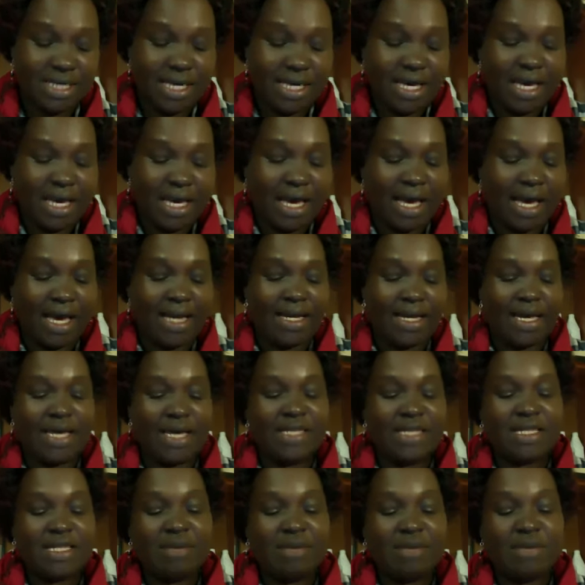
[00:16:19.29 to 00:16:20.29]
and
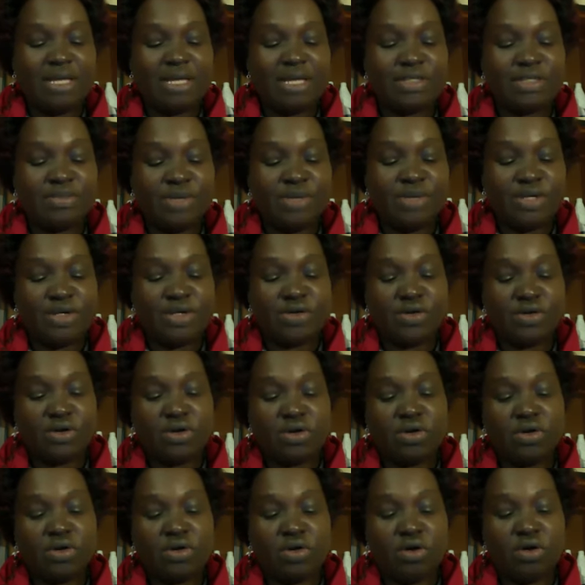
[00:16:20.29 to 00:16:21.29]
either
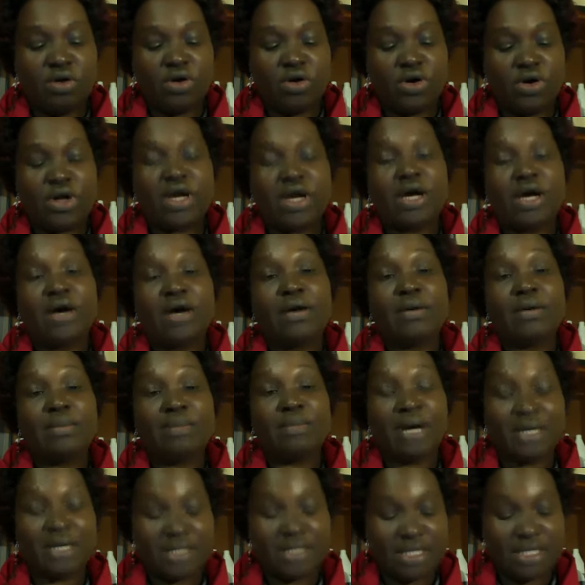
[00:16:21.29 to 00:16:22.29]
multimineral or
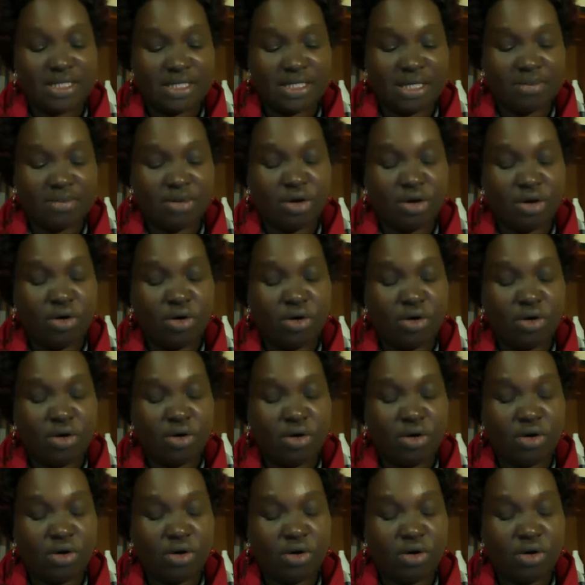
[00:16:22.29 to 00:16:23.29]
magnesium
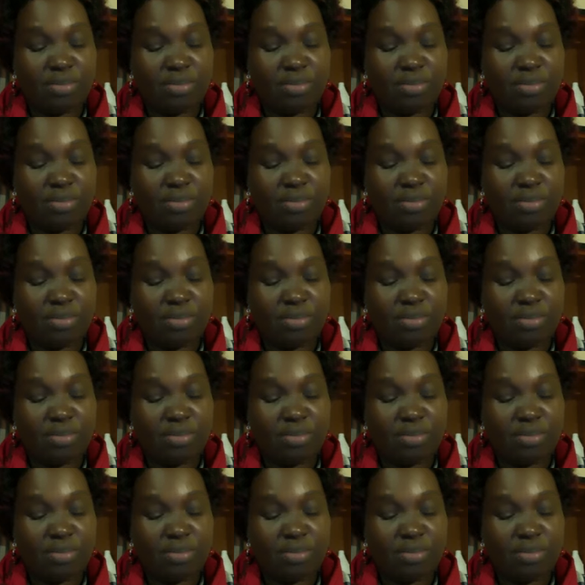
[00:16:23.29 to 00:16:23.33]
complex.